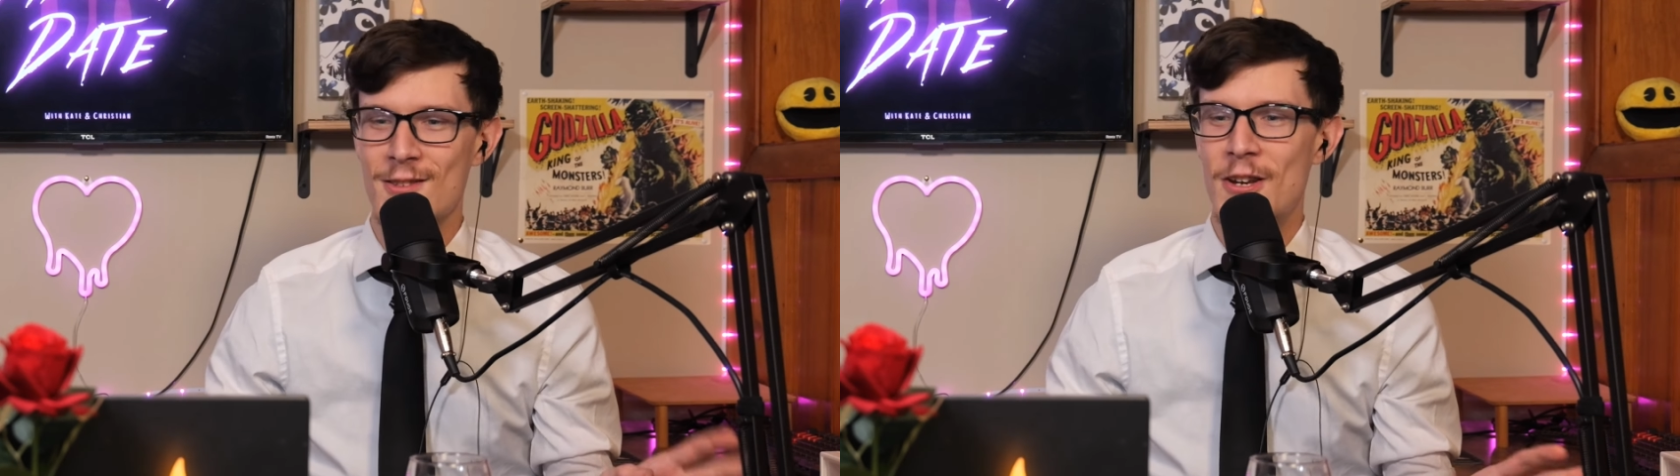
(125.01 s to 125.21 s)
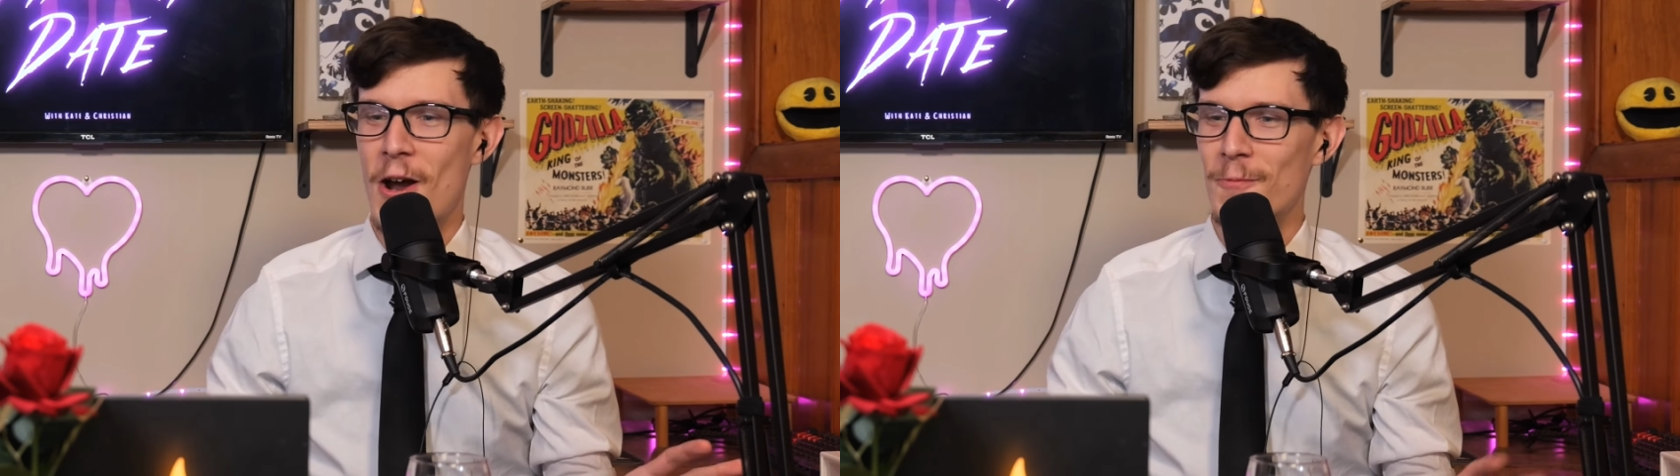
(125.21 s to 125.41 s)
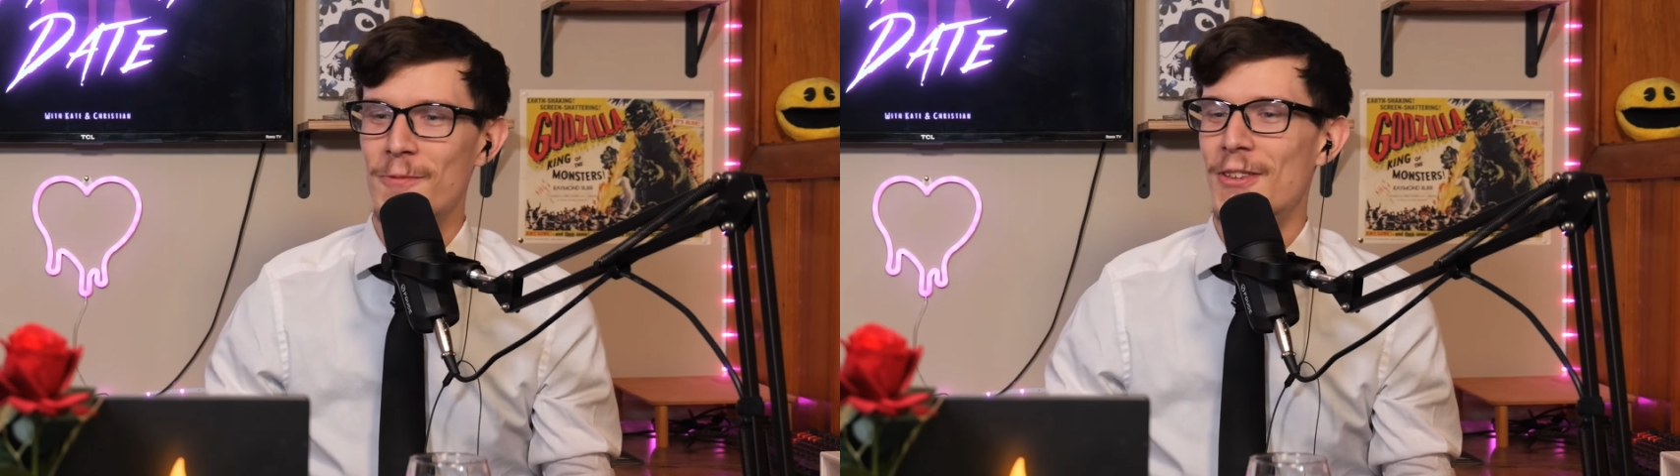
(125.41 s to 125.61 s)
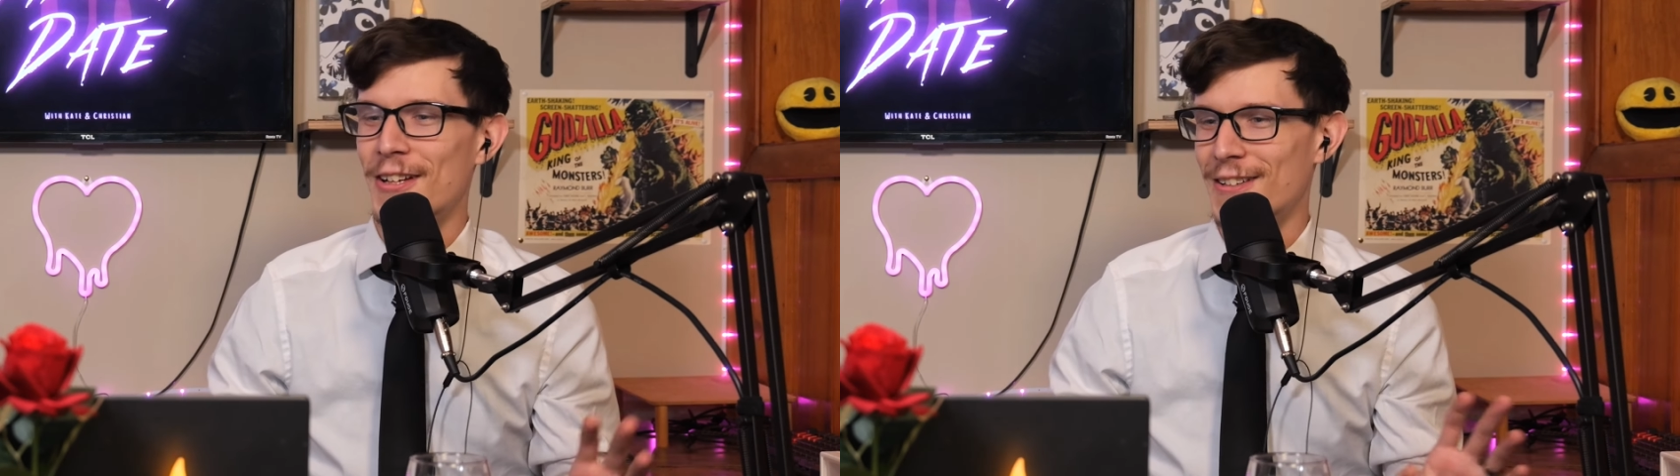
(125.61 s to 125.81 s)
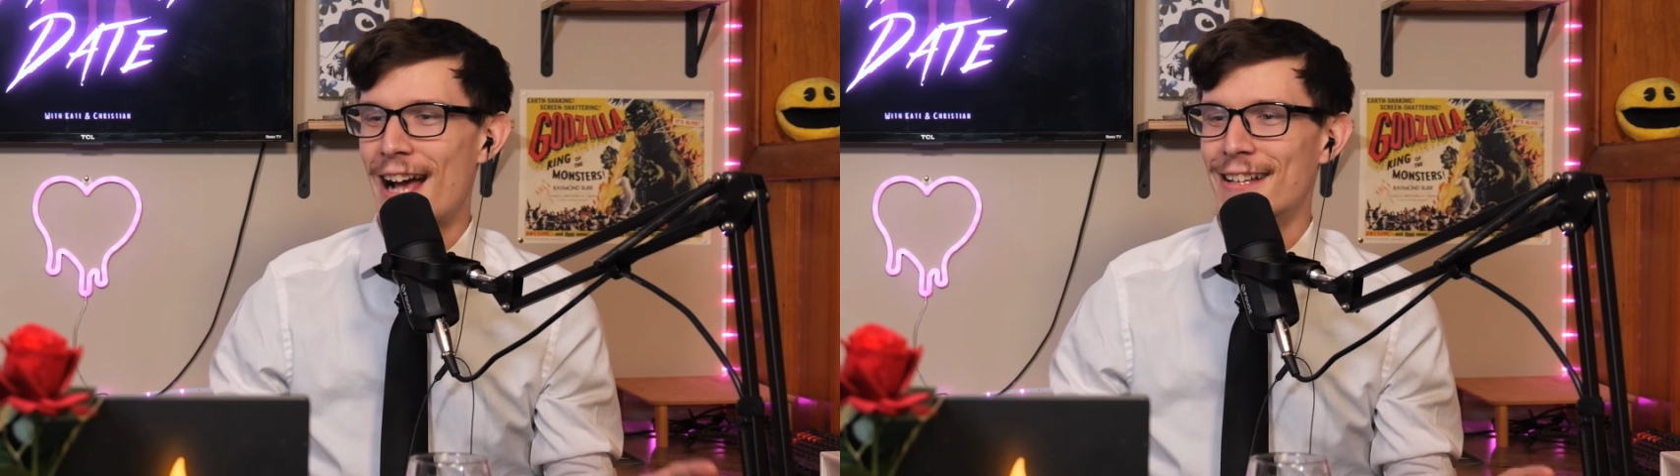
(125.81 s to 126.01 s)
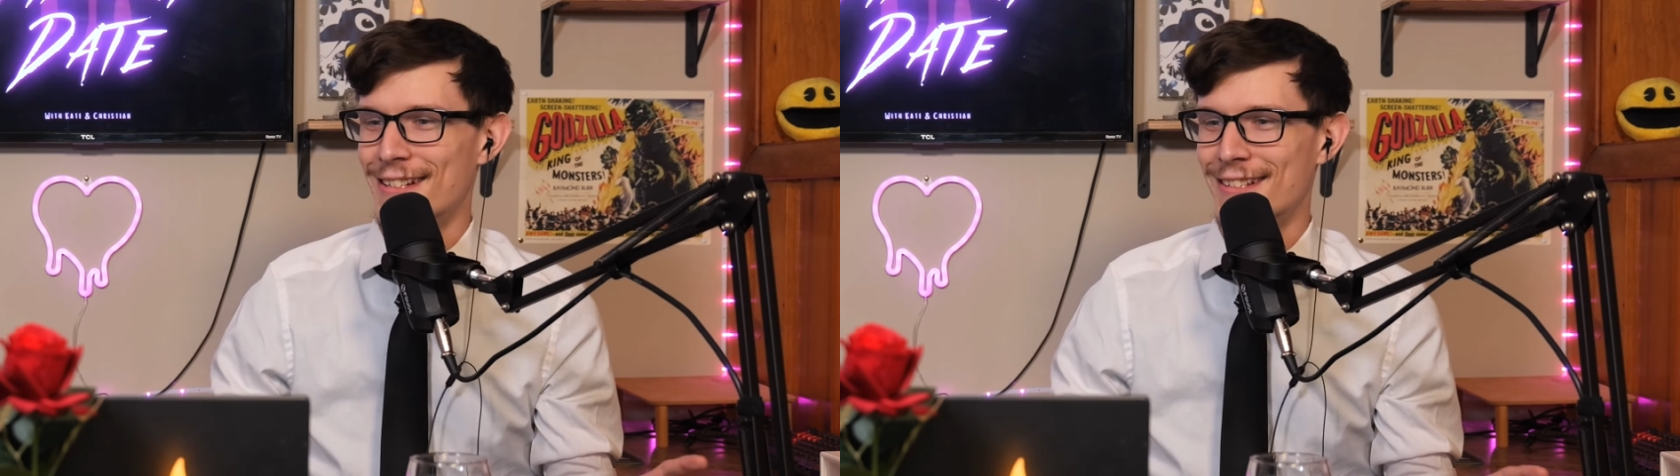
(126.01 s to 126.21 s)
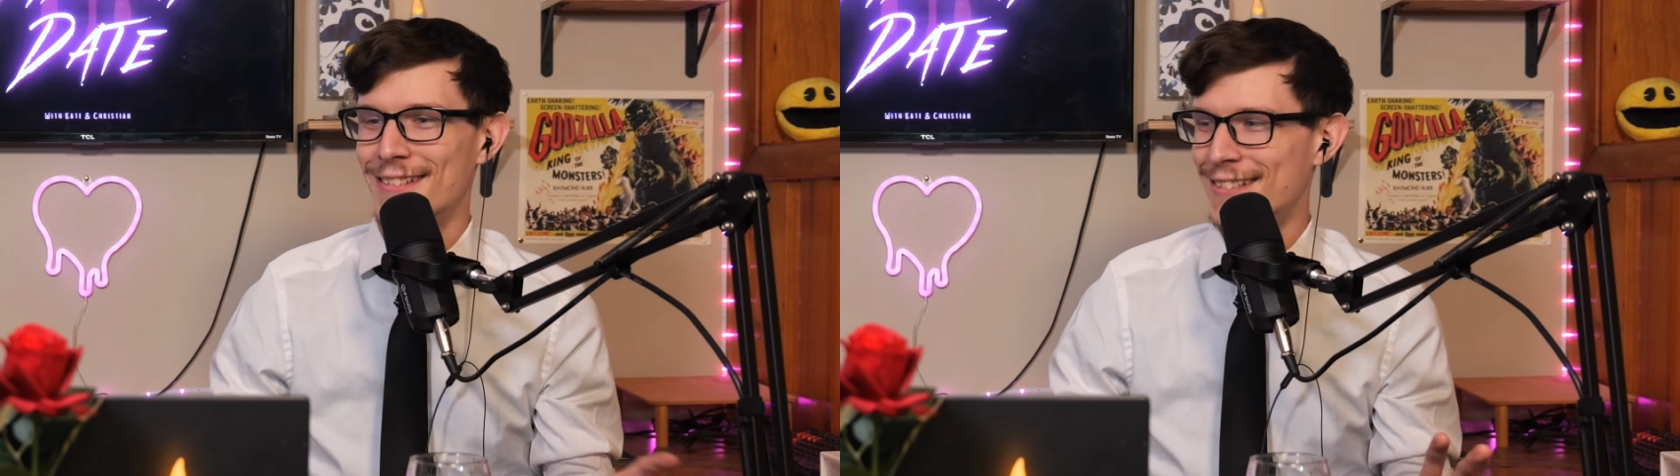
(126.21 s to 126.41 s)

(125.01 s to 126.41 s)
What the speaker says: You know, the classic